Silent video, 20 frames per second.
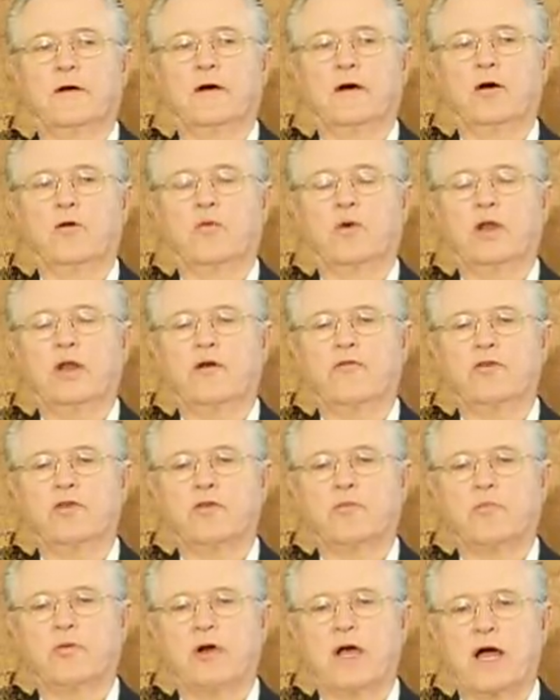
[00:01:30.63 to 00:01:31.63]
Whatever
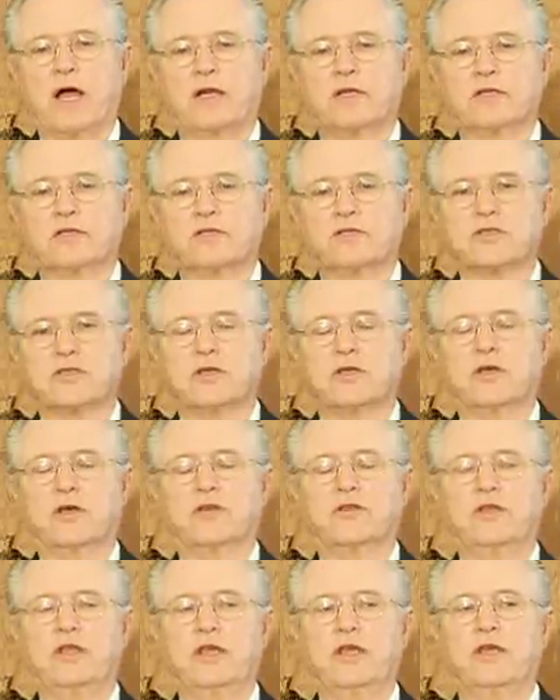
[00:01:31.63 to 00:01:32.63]
the practice,
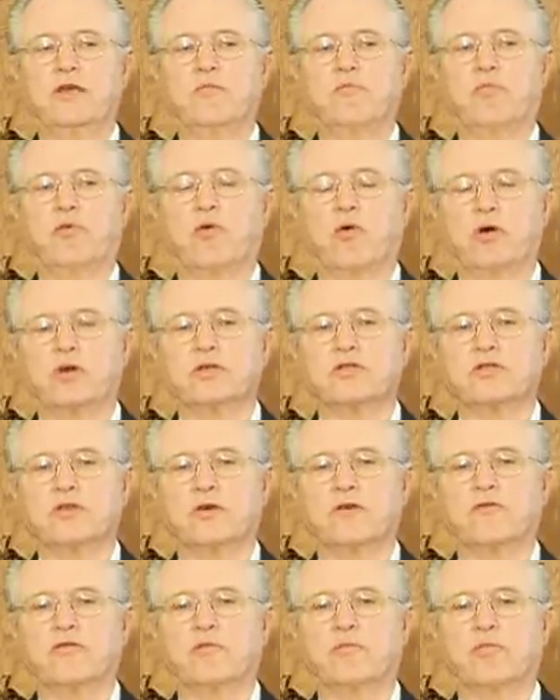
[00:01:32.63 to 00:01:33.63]
the importance
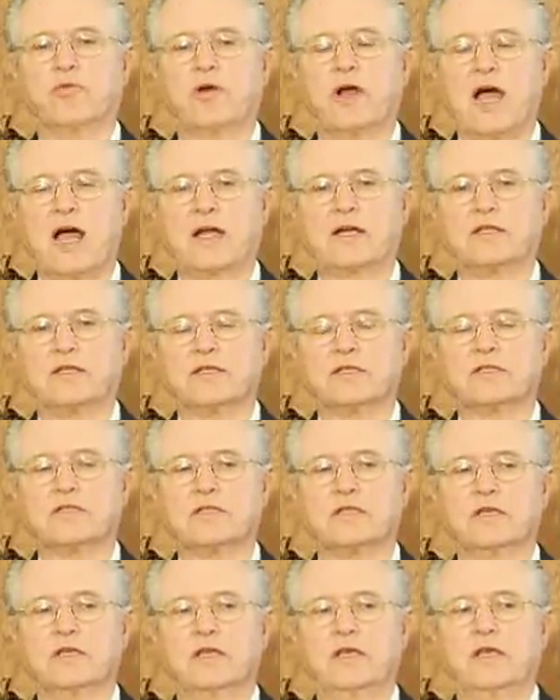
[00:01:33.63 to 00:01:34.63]
of the
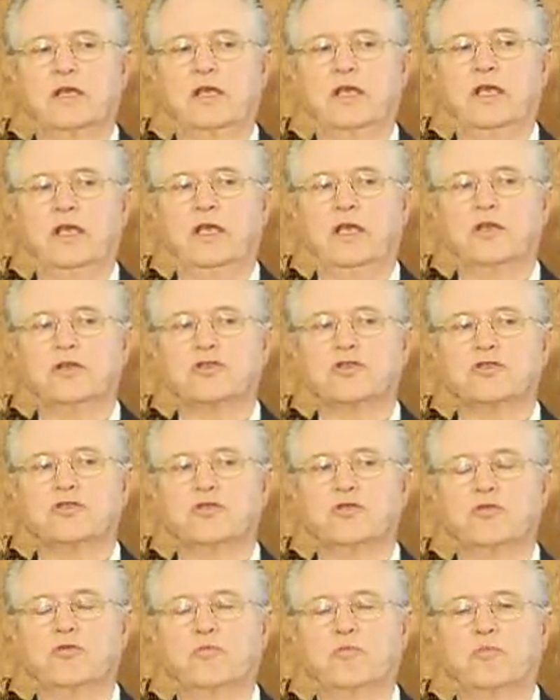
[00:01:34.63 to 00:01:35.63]
practice is
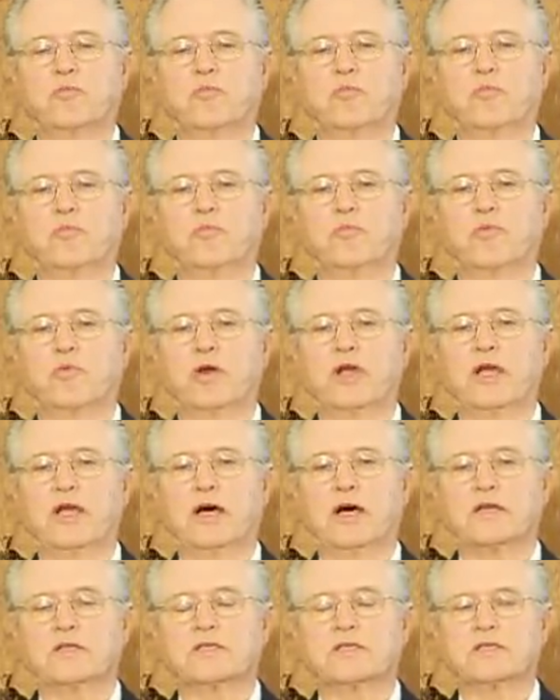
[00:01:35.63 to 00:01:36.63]
to bring
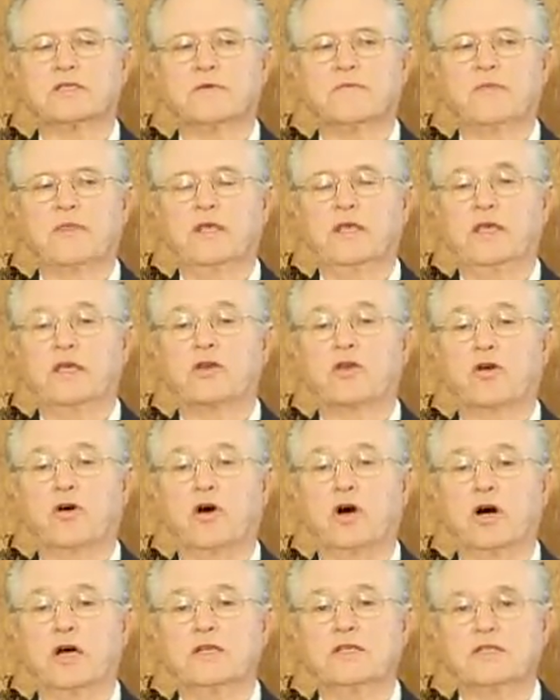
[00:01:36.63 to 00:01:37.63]
us in
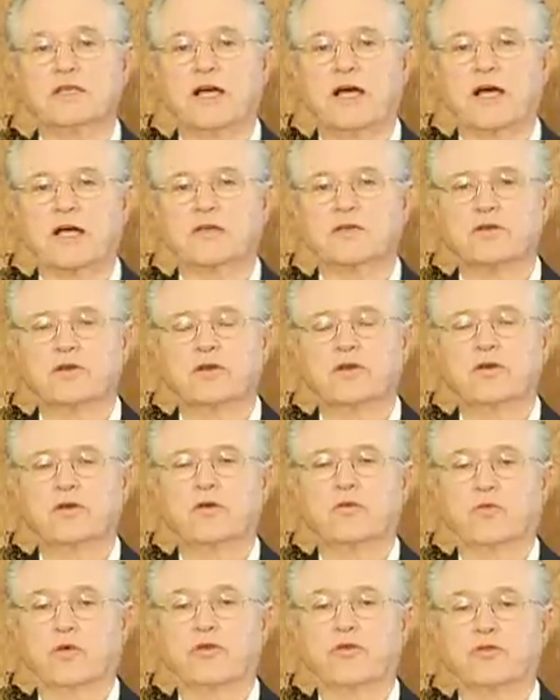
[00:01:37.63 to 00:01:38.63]
contact
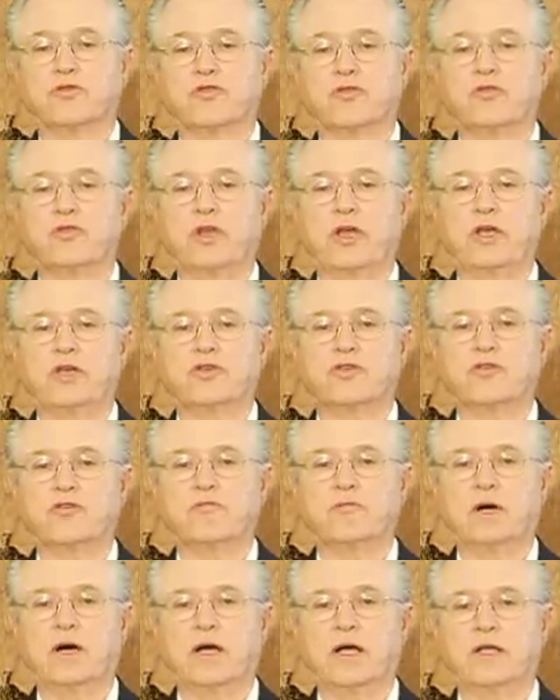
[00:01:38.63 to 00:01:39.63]
with the true nature of
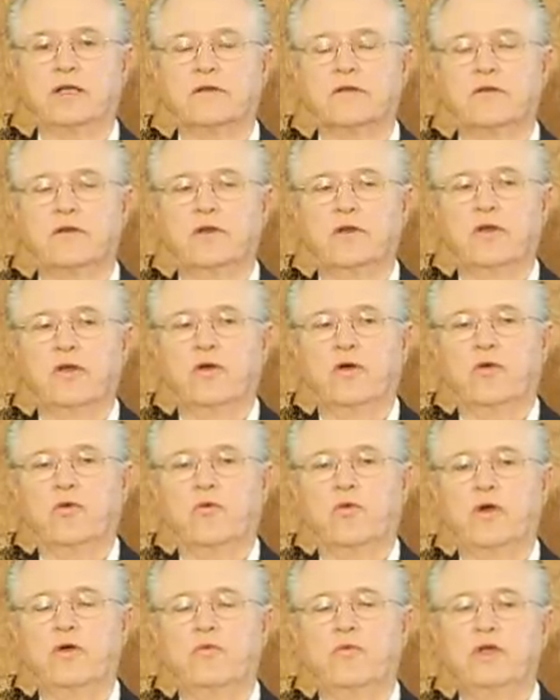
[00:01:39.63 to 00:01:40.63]
mind.
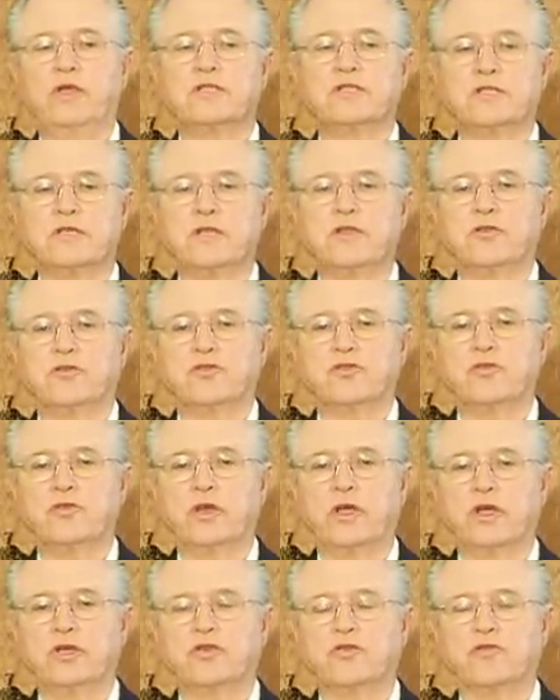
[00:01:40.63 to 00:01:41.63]
When we see the true
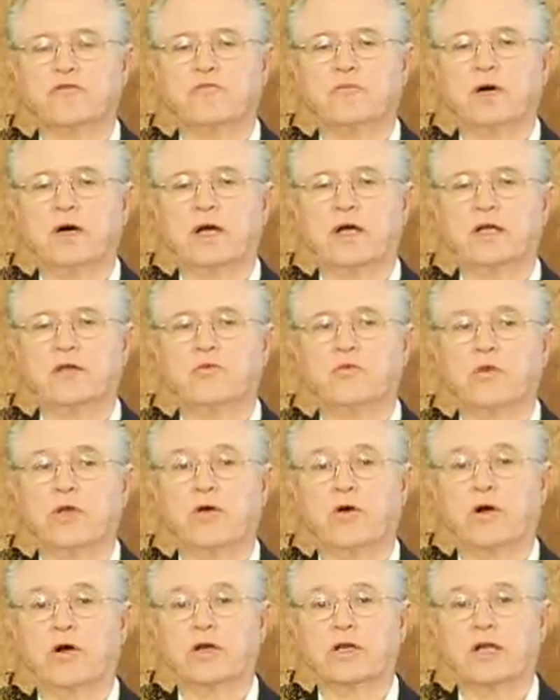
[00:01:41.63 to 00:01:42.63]
nature of mind, we
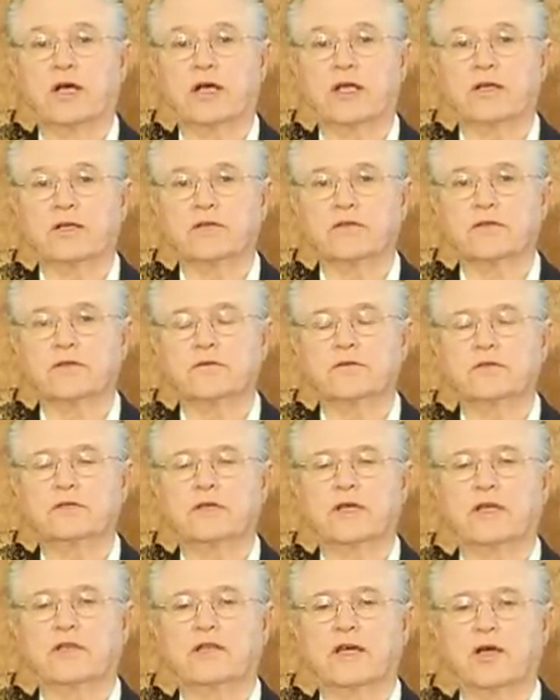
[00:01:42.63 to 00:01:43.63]
are enlightened
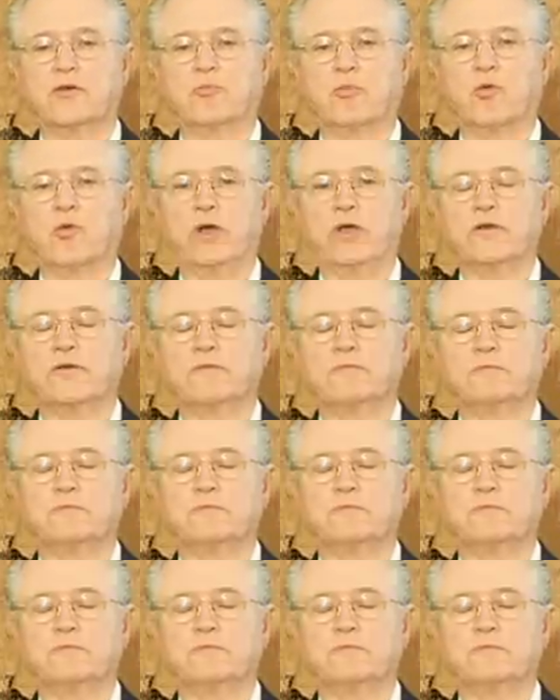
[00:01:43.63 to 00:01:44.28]
at that point.